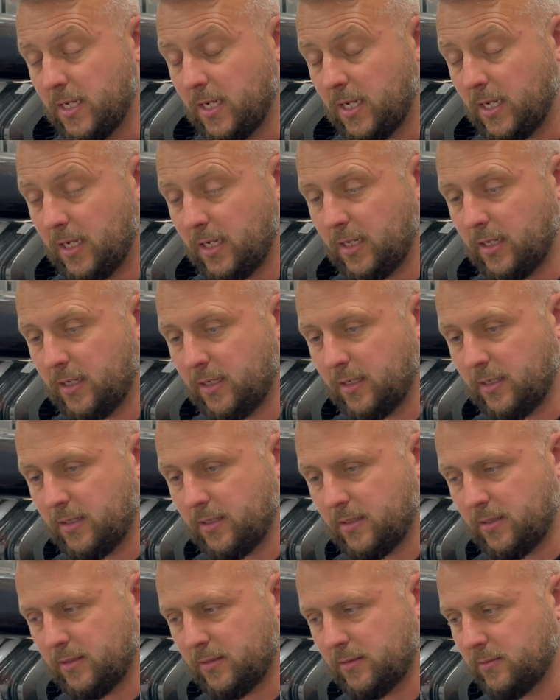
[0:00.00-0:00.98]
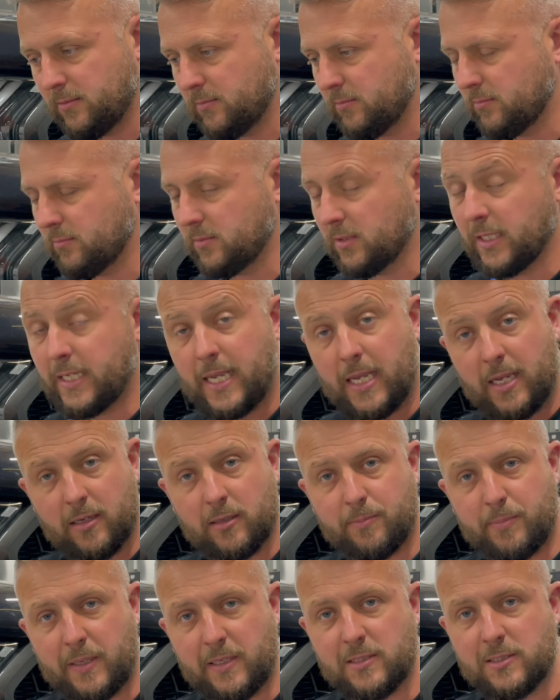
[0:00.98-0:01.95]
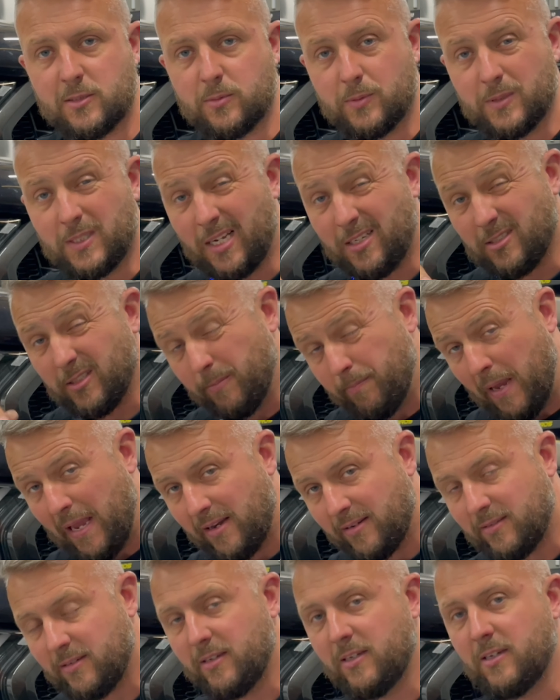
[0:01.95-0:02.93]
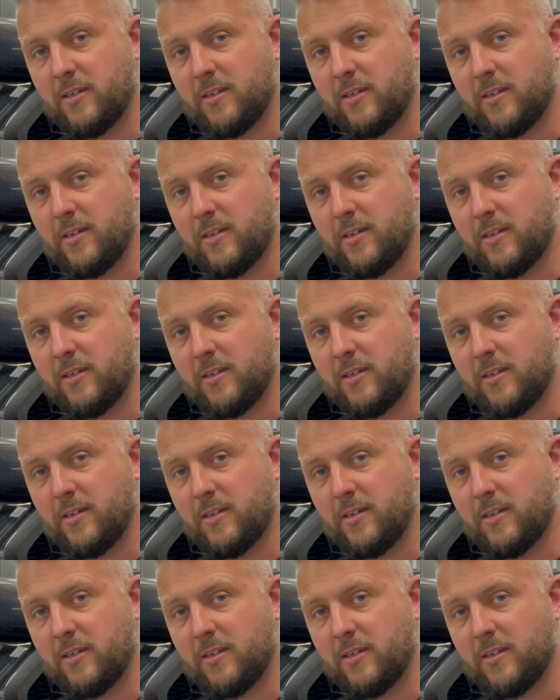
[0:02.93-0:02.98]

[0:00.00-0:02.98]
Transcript: locator pins was actually bent.